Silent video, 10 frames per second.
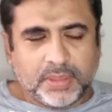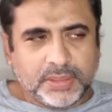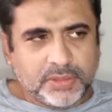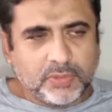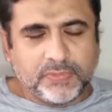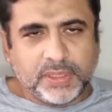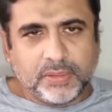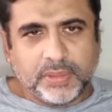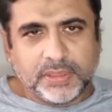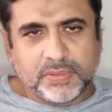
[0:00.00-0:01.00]
Alright, so we are
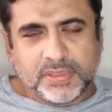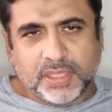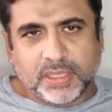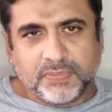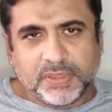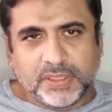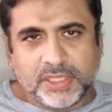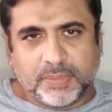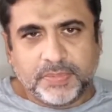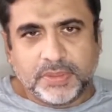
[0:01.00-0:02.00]
going to start with a
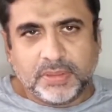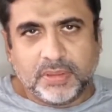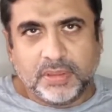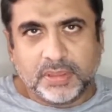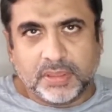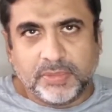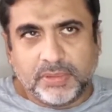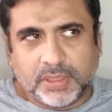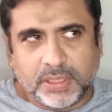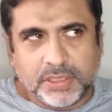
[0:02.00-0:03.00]
chapter on
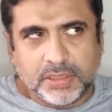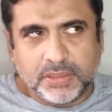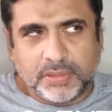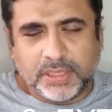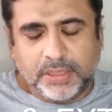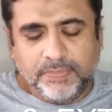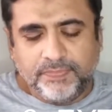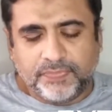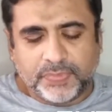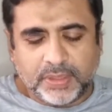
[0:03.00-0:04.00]
communication today.
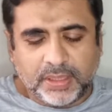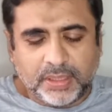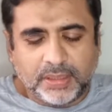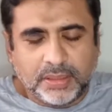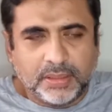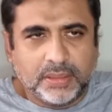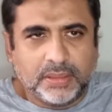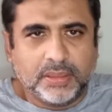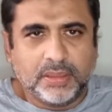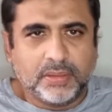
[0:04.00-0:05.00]
And
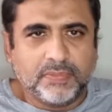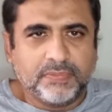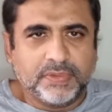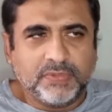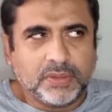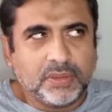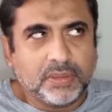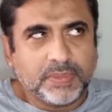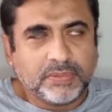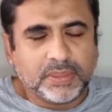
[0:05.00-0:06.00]
when we talk
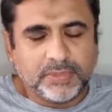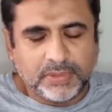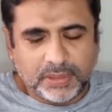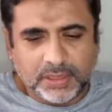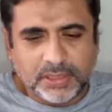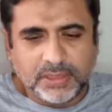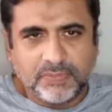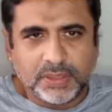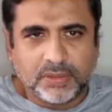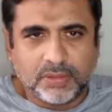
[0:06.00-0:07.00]
about communication,
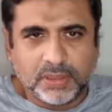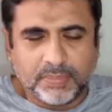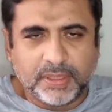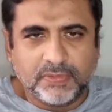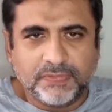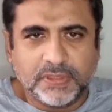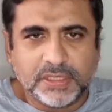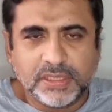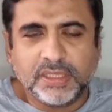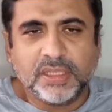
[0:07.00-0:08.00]
we talk about
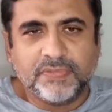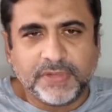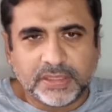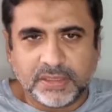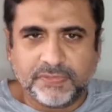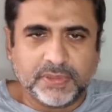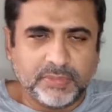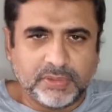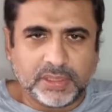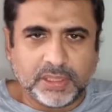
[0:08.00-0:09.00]
firstly effective
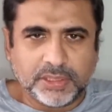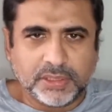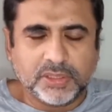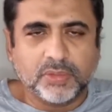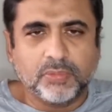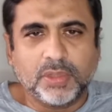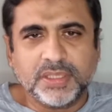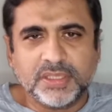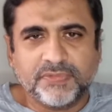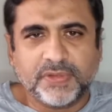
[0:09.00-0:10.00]
communication. So what
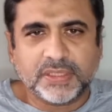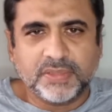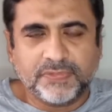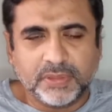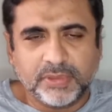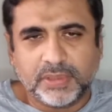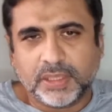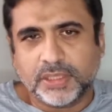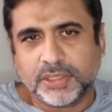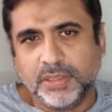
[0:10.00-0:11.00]
is effective
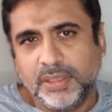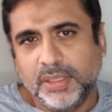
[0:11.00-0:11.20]
communication?